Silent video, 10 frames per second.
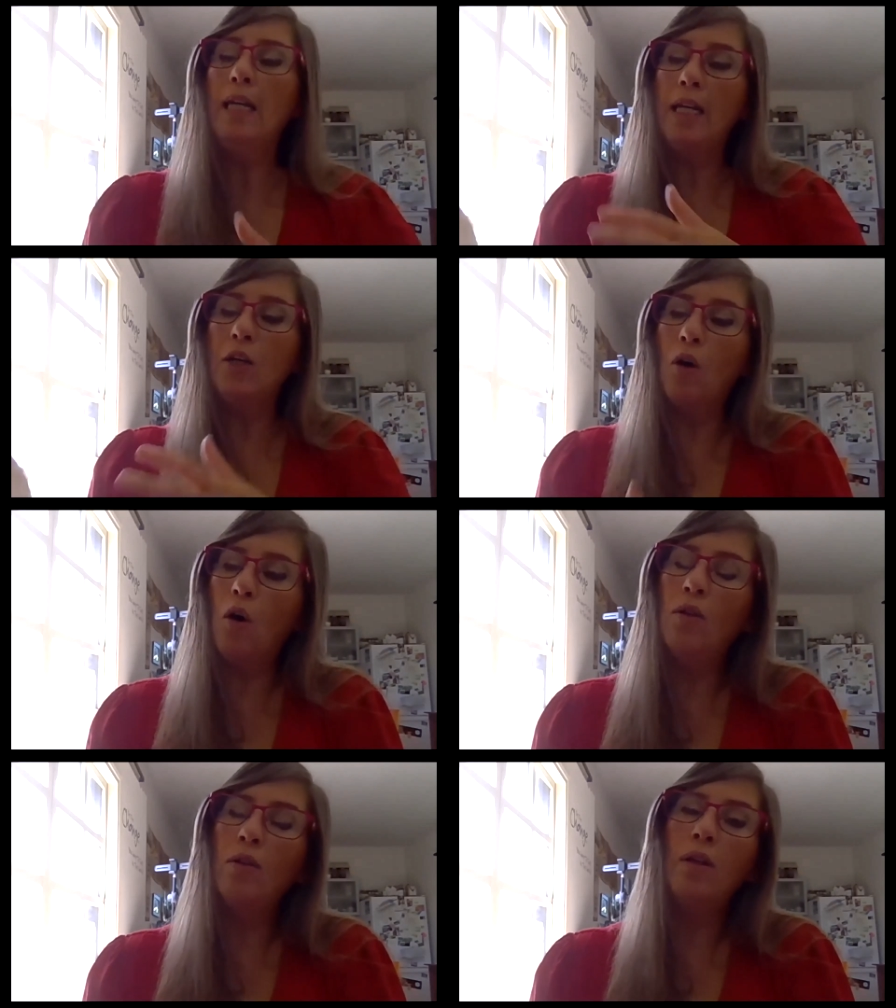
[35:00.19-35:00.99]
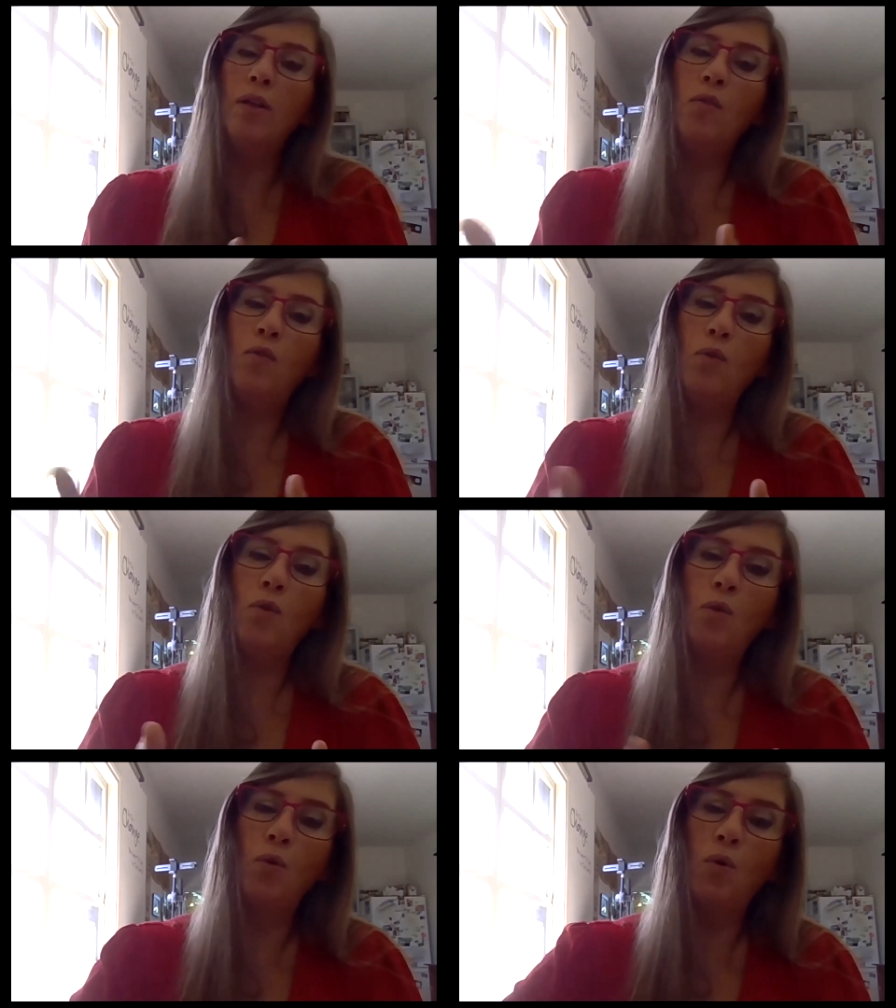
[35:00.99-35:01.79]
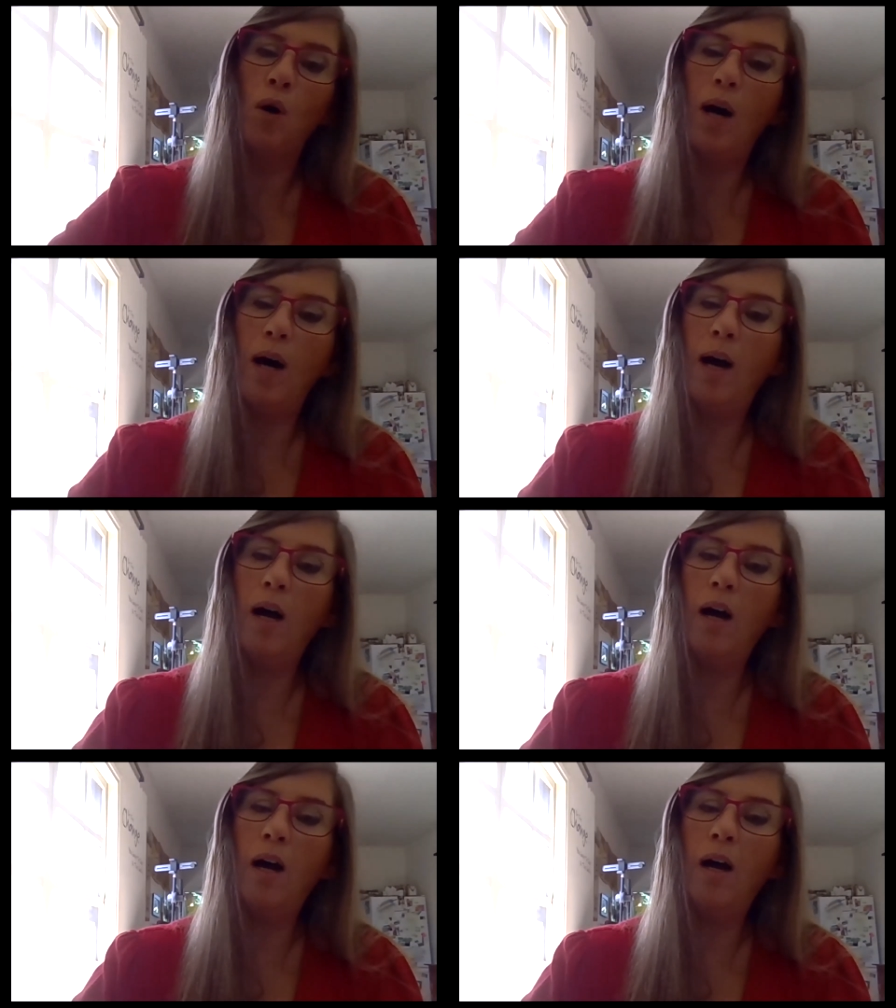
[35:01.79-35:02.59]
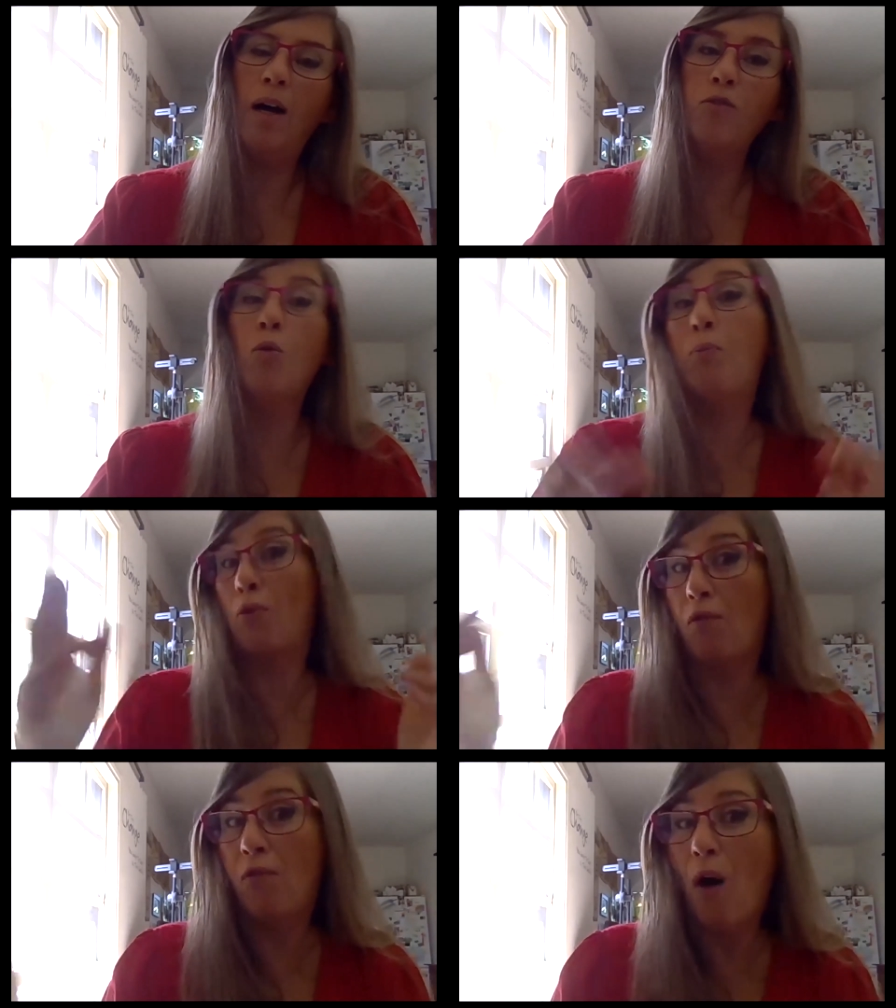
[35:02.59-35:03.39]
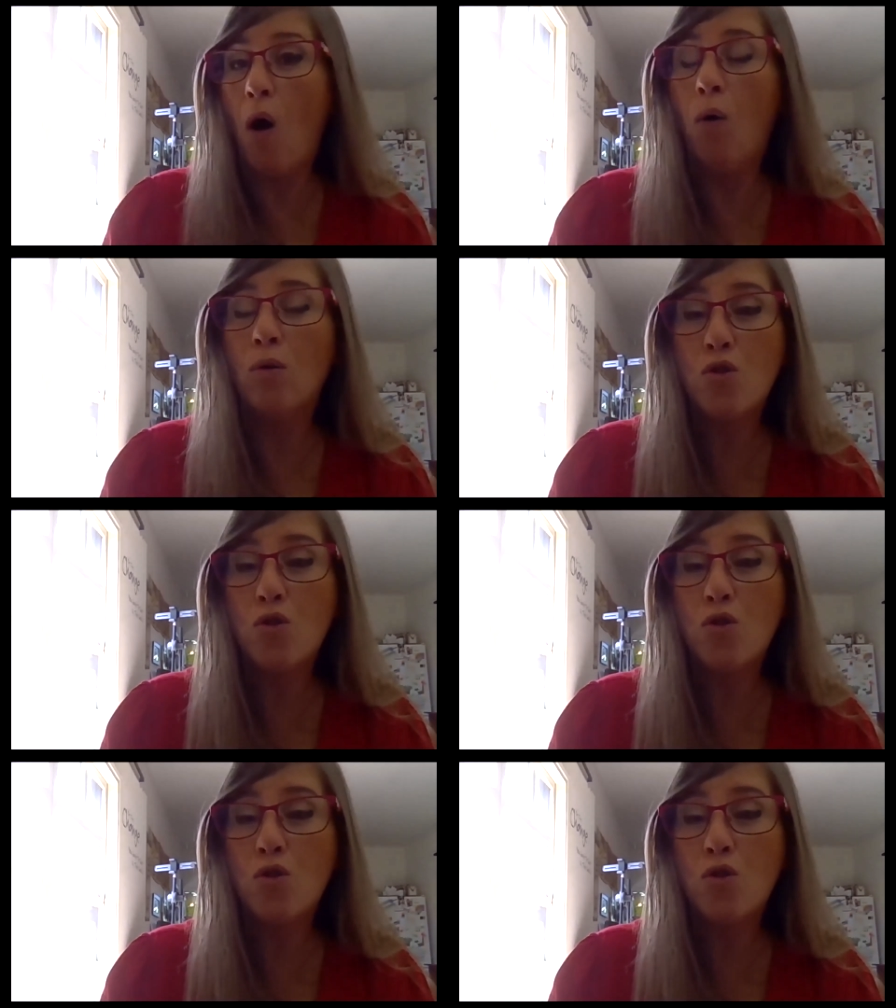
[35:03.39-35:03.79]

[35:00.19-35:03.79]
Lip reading: in order to provoke